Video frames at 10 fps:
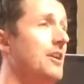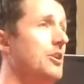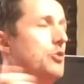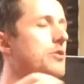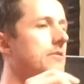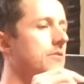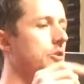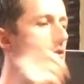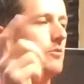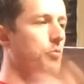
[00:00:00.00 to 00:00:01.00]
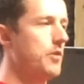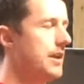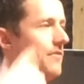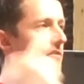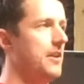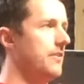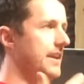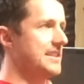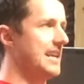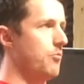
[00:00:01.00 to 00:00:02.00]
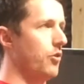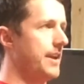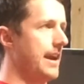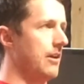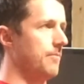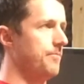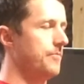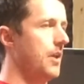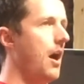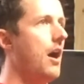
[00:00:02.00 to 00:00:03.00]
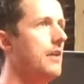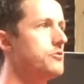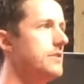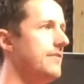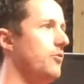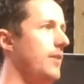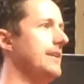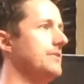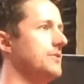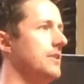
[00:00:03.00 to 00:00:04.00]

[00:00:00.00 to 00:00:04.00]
you can reconfigure that same workout 100 different ways.